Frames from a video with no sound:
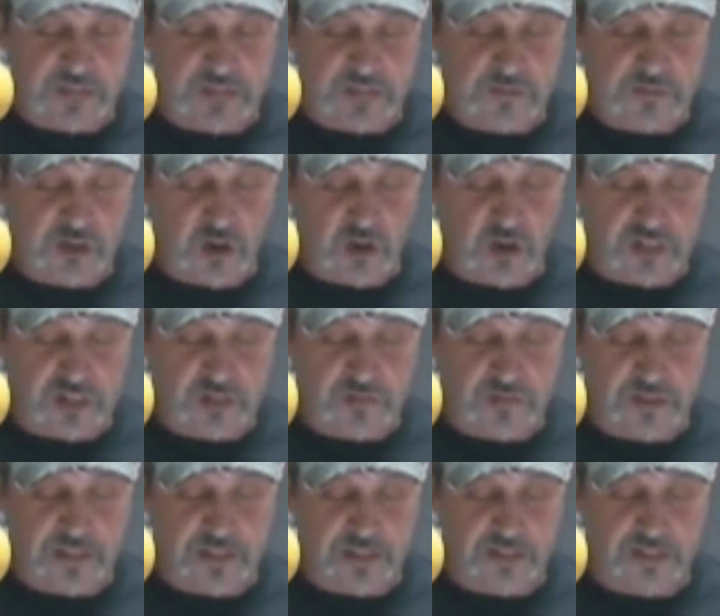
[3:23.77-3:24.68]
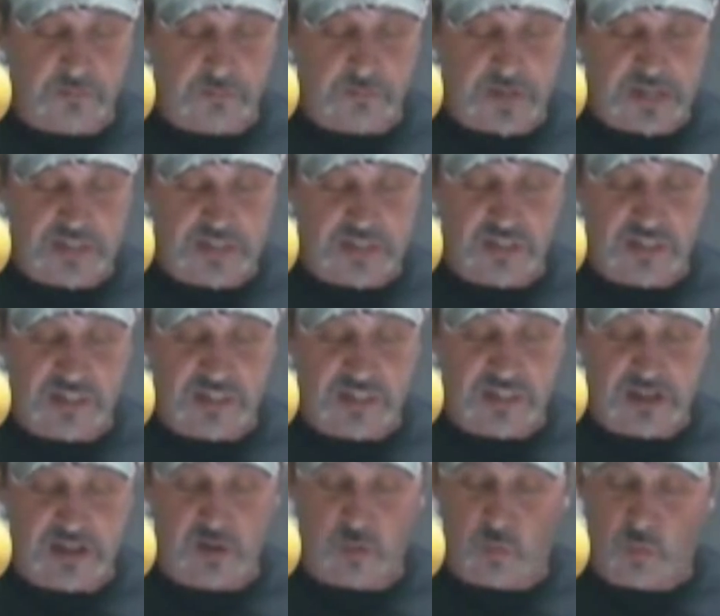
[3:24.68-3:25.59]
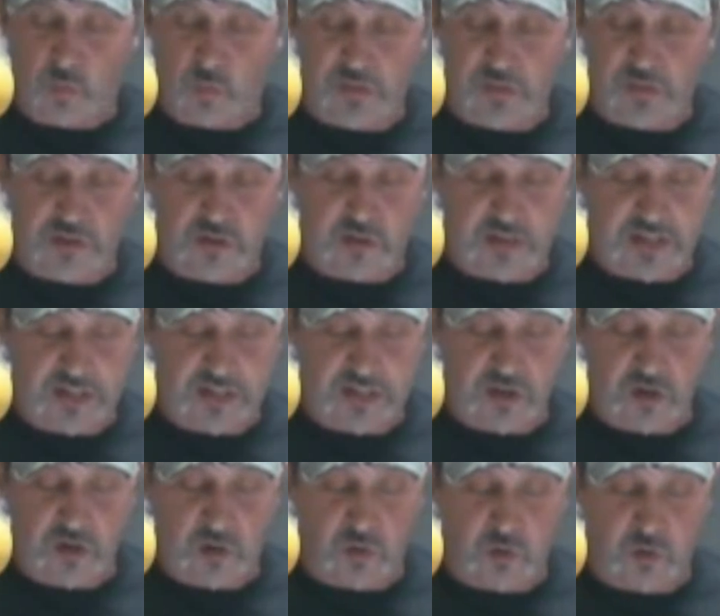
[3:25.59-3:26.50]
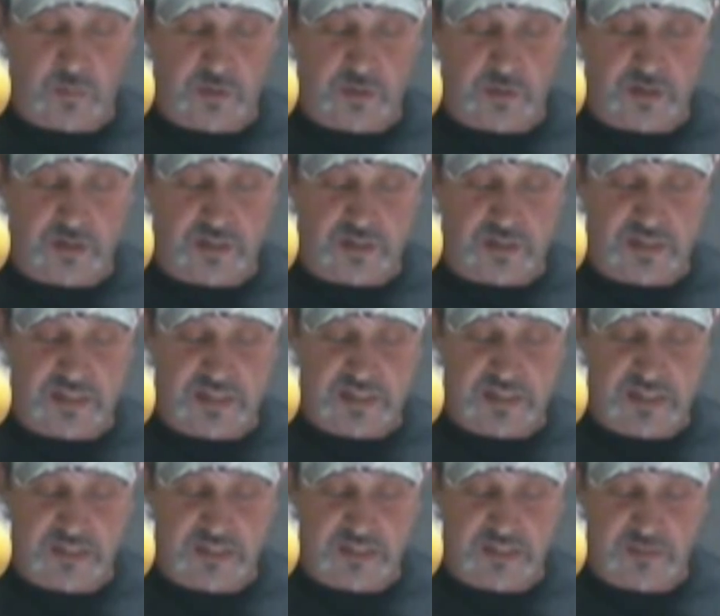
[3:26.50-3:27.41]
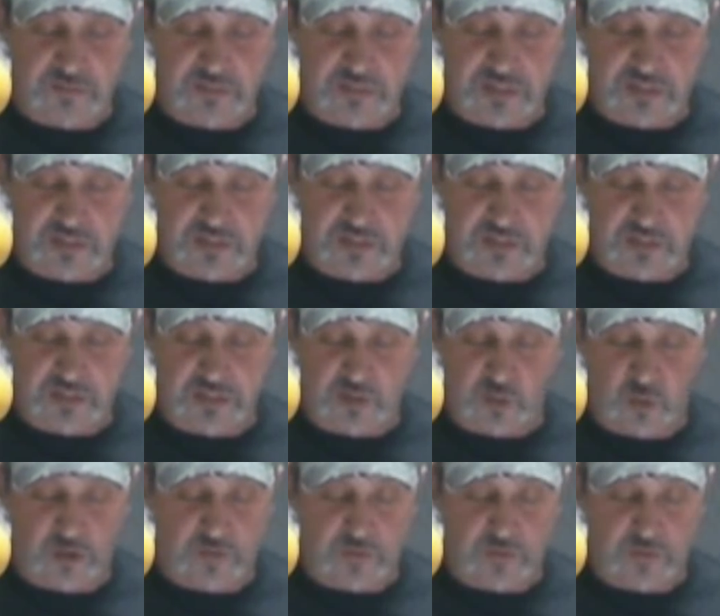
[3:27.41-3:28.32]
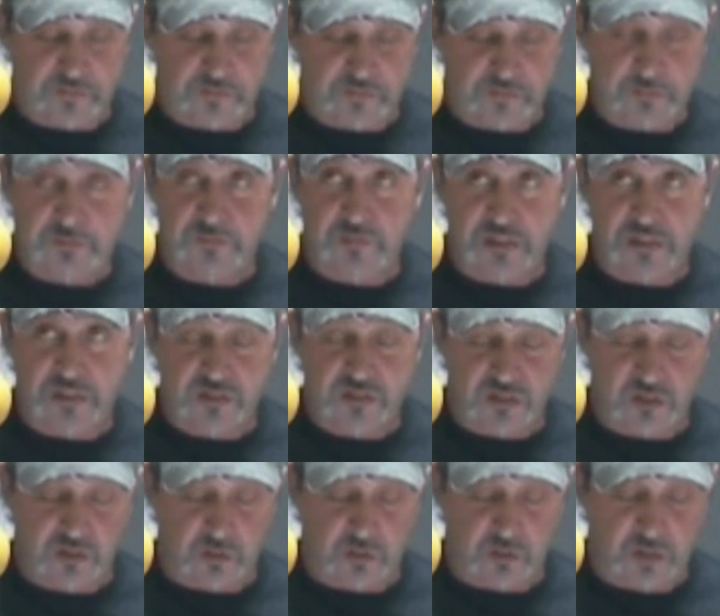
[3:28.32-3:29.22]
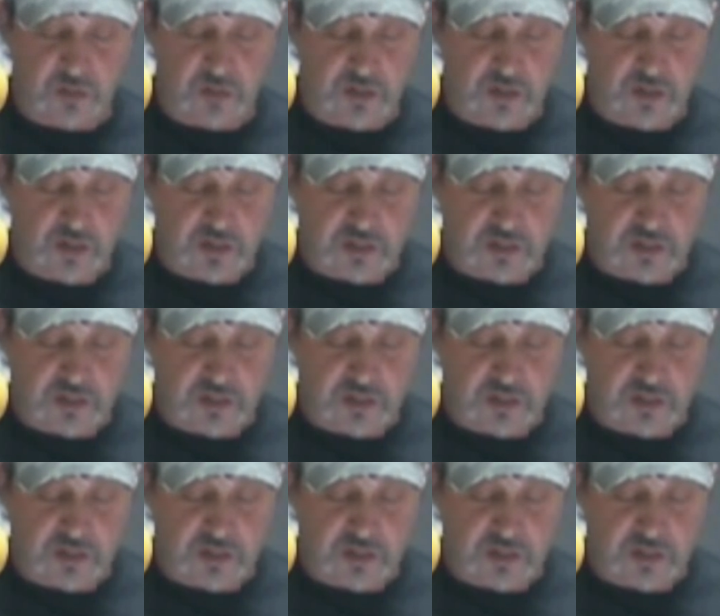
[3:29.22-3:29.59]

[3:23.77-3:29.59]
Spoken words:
safe and cost-effective patient care, whether you're in-home, assisted living facility, or in a family friend's home.